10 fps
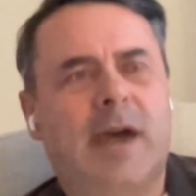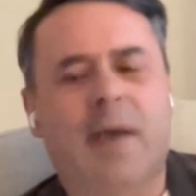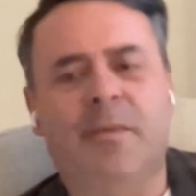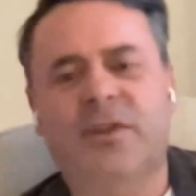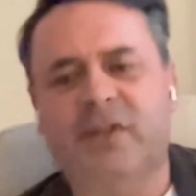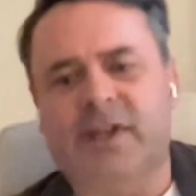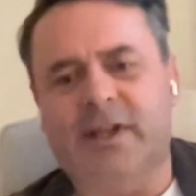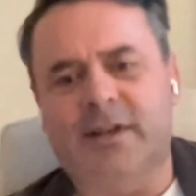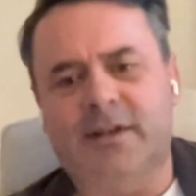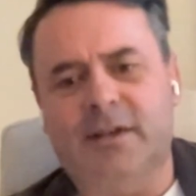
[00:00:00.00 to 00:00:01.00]
at
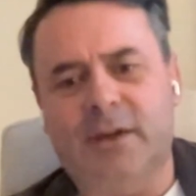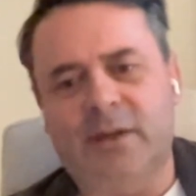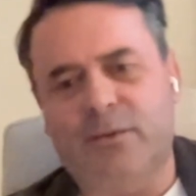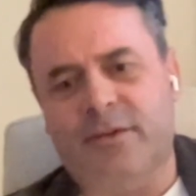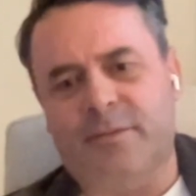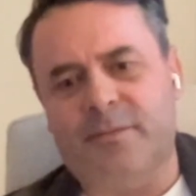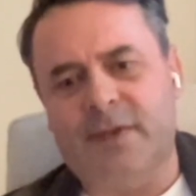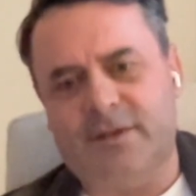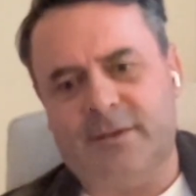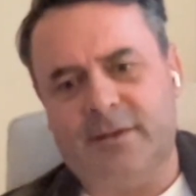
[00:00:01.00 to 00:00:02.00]
Michigan. He's
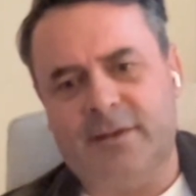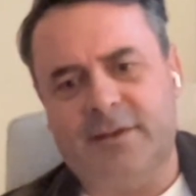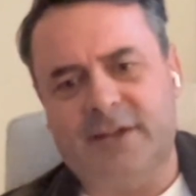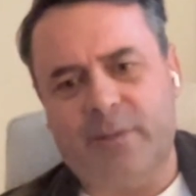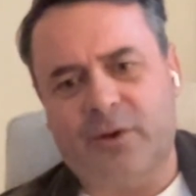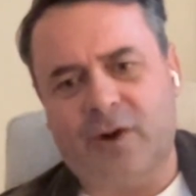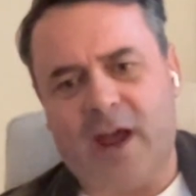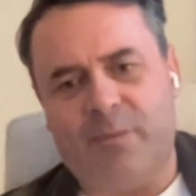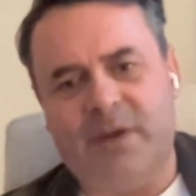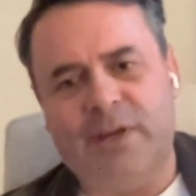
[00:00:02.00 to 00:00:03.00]
a
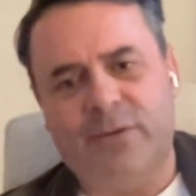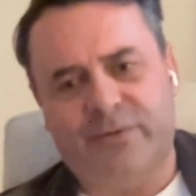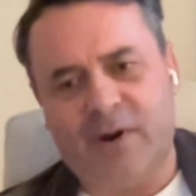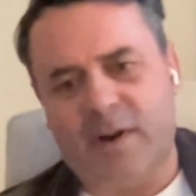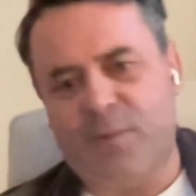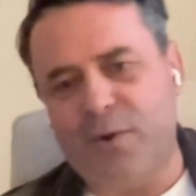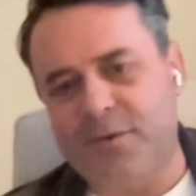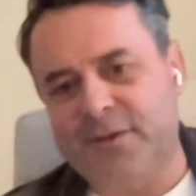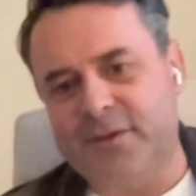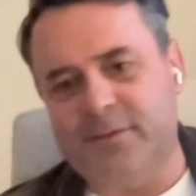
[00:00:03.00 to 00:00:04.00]
Democrat, but he was very
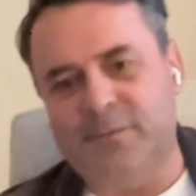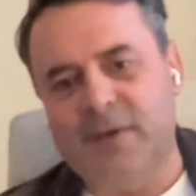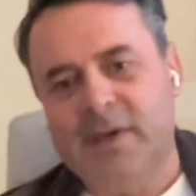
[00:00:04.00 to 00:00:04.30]
opposed to